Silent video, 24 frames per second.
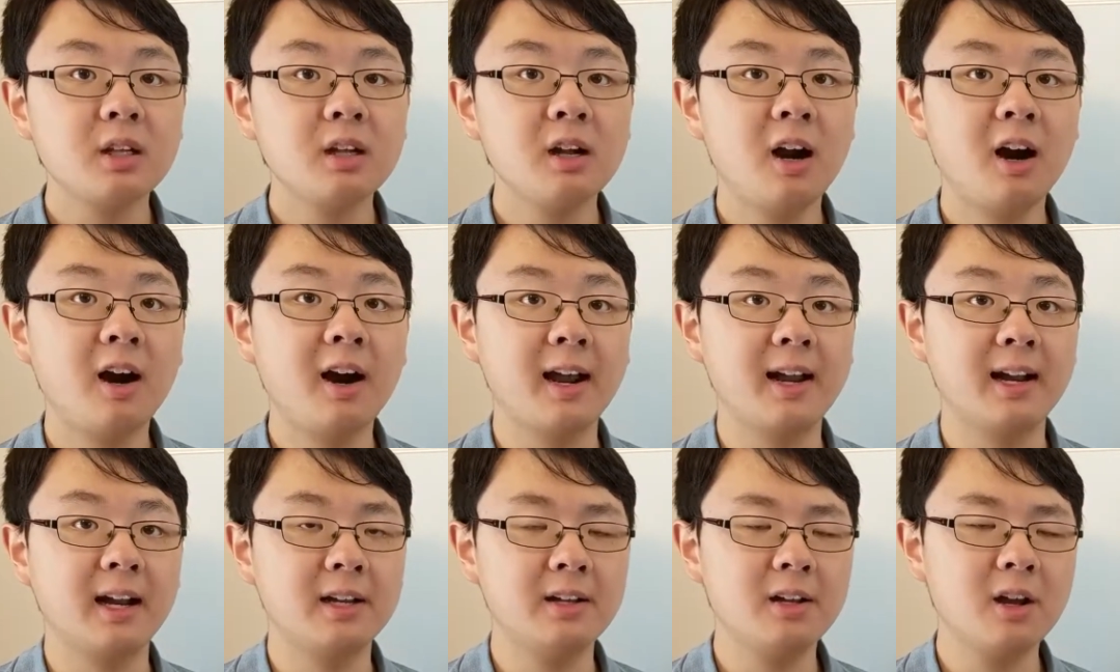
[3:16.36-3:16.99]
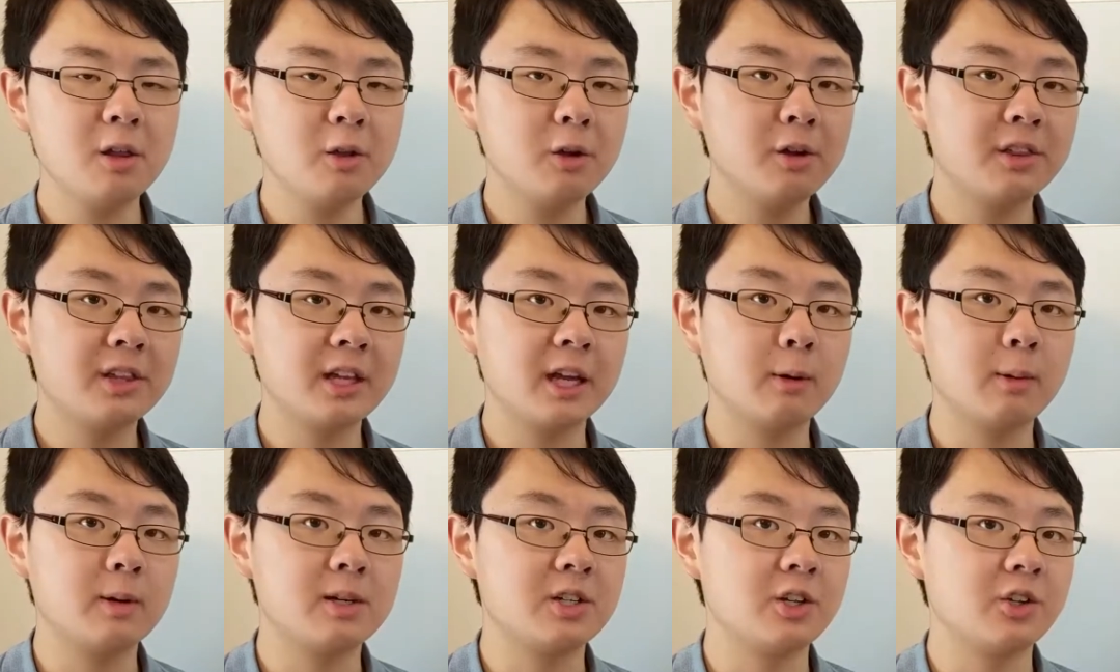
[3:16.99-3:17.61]
All right, another
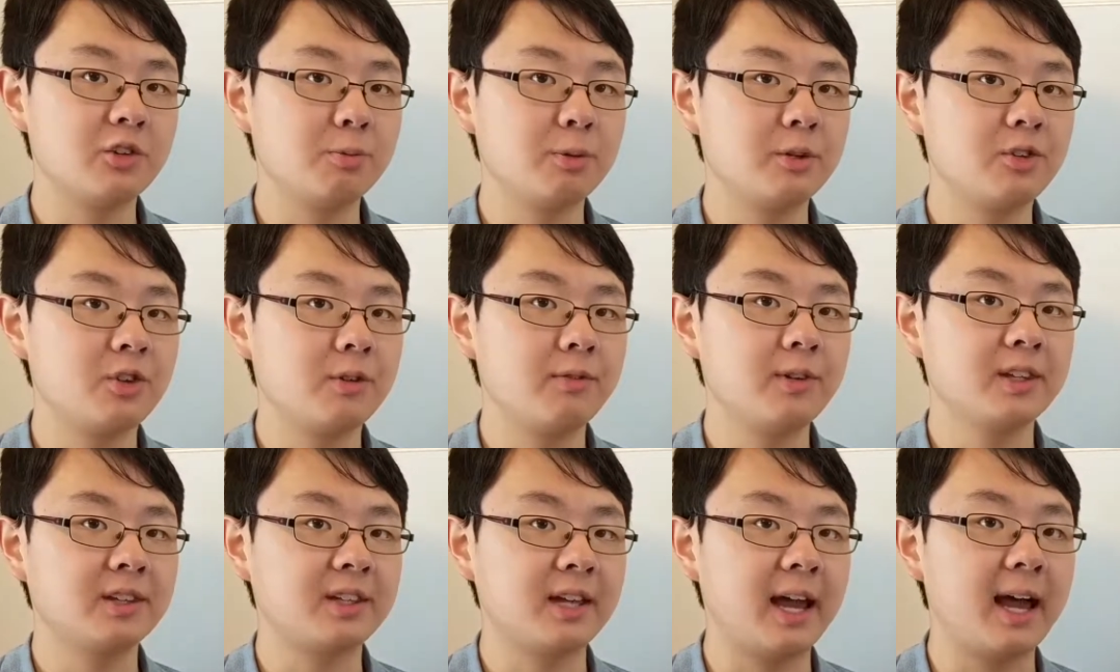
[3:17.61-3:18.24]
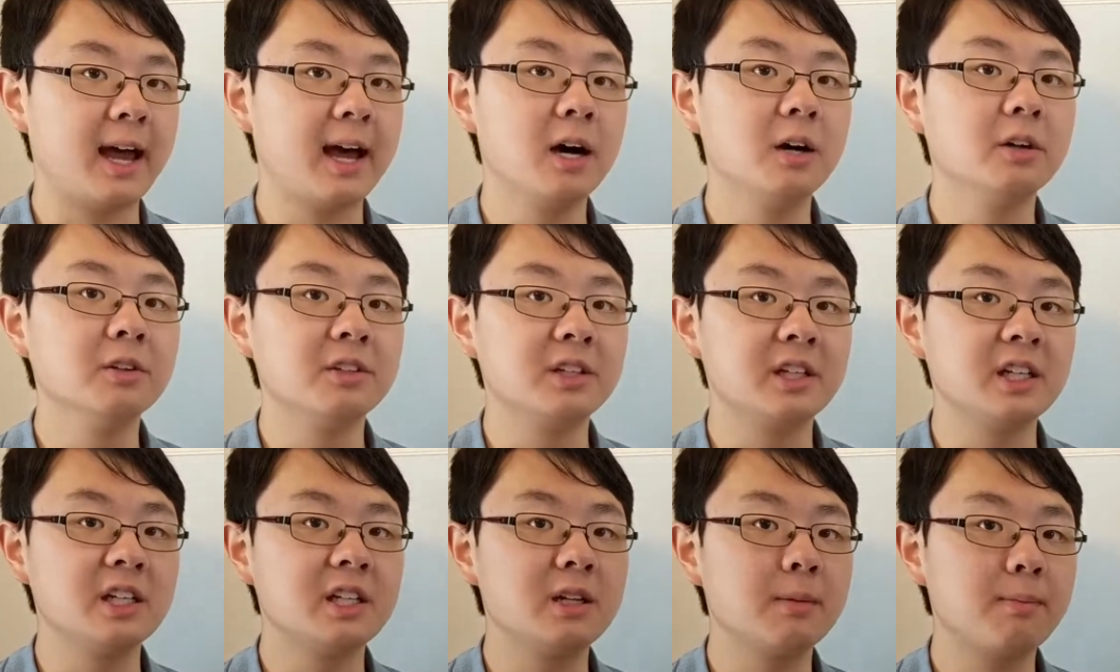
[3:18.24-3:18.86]
thing which is specific to
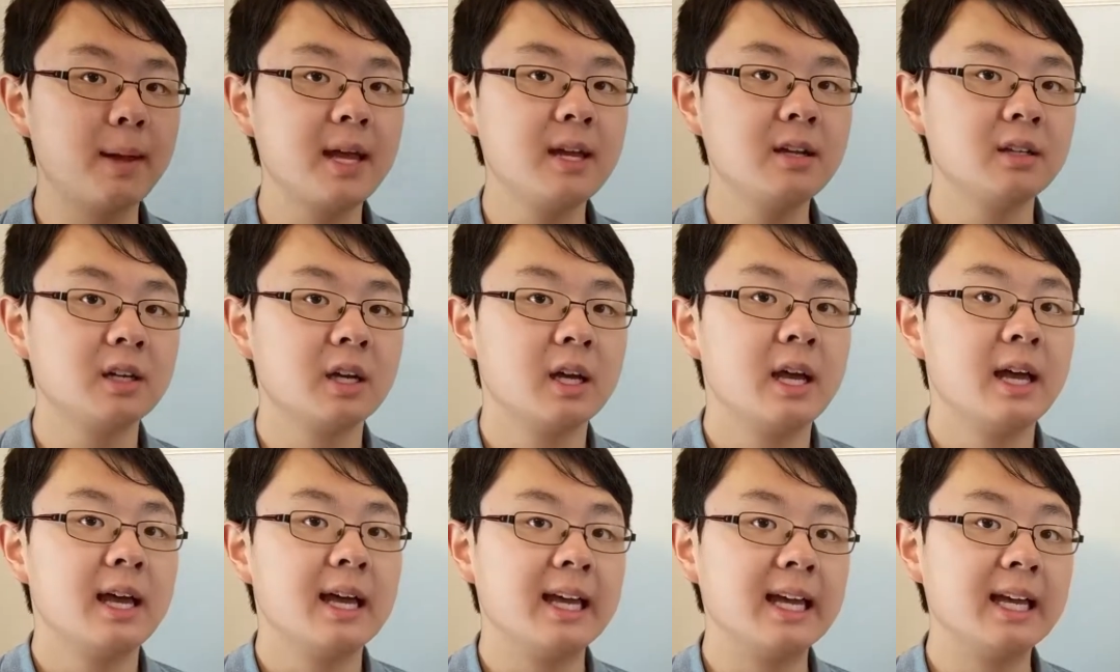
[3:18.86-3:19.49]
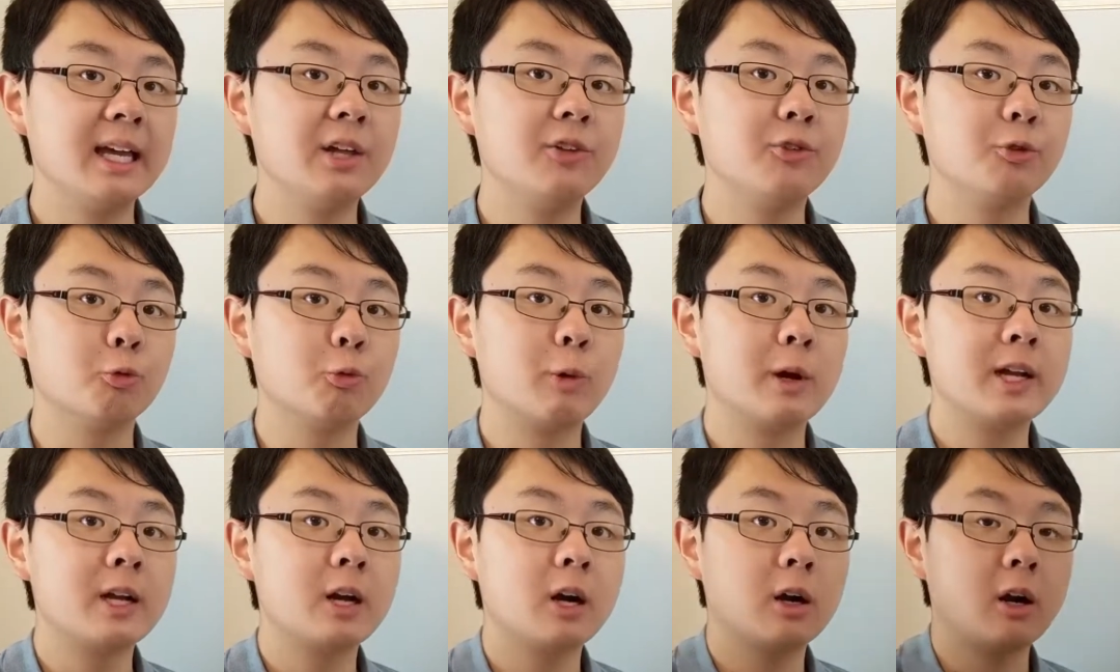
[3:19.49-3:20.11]
LD debate is
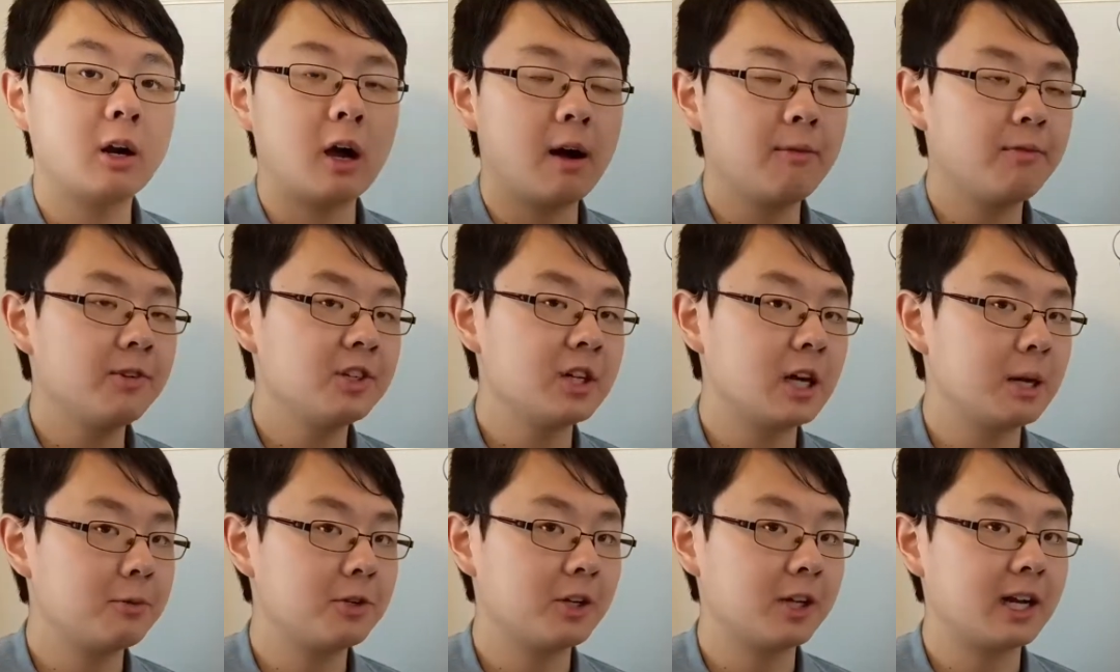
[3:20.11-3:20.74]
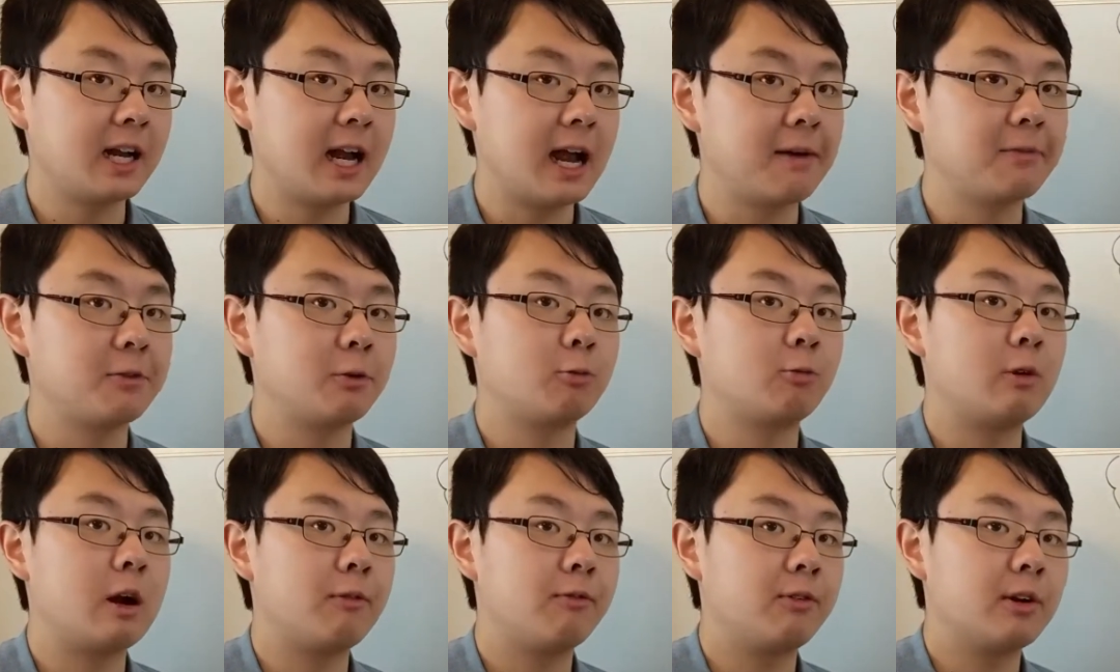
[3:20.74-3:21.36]
when oftentimes you're going to have to
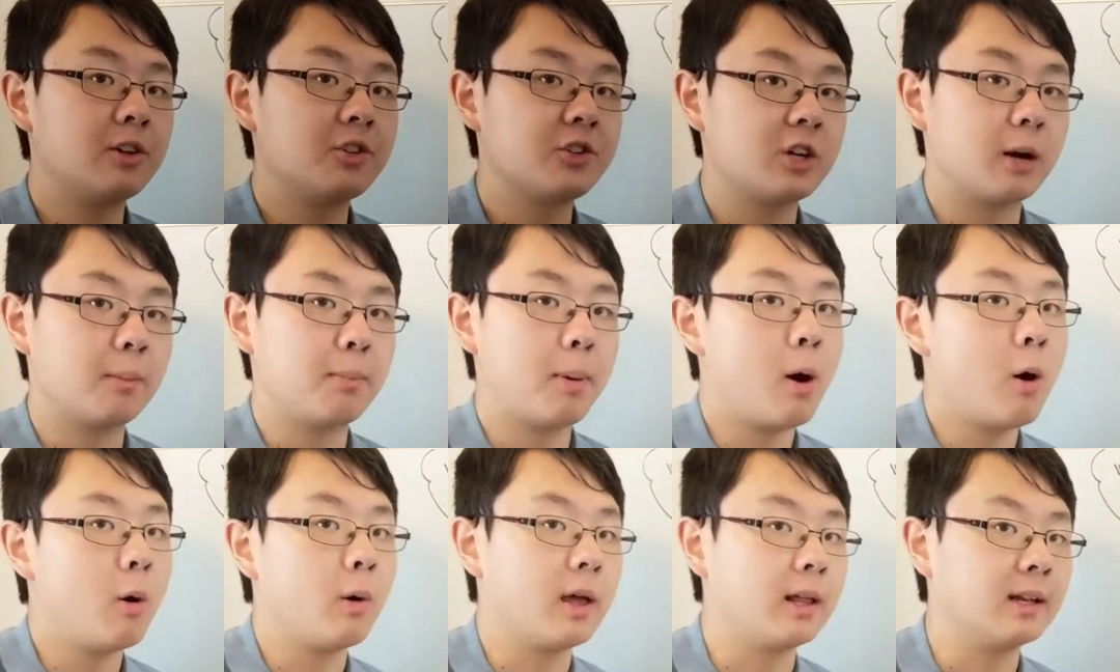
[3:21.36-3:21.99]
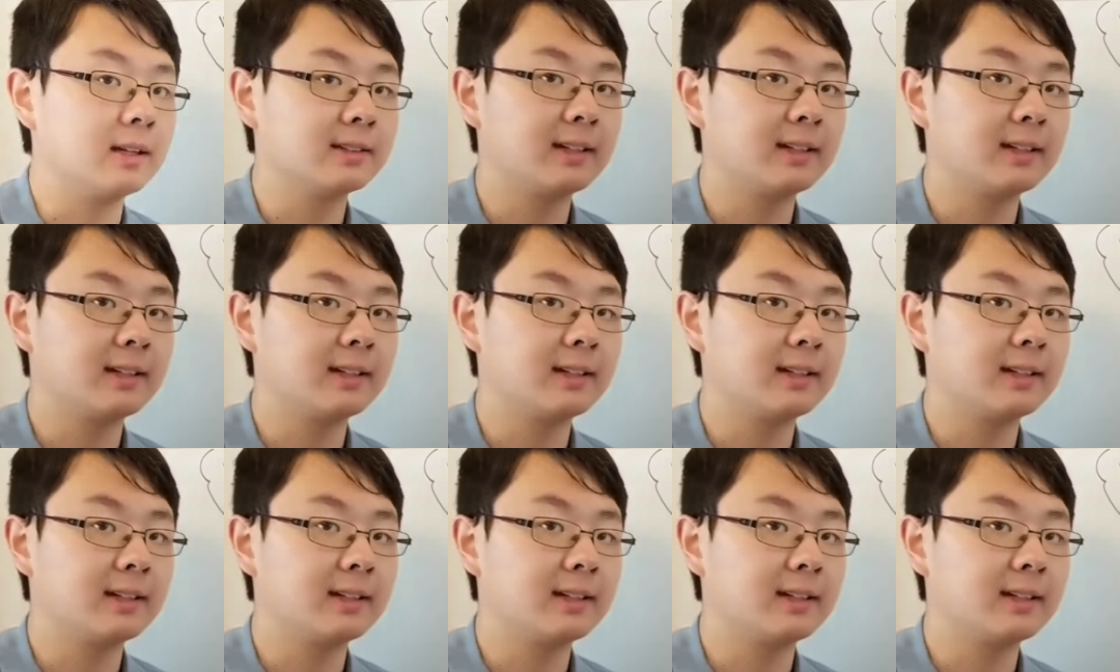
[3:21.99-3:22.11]
reference your opponent.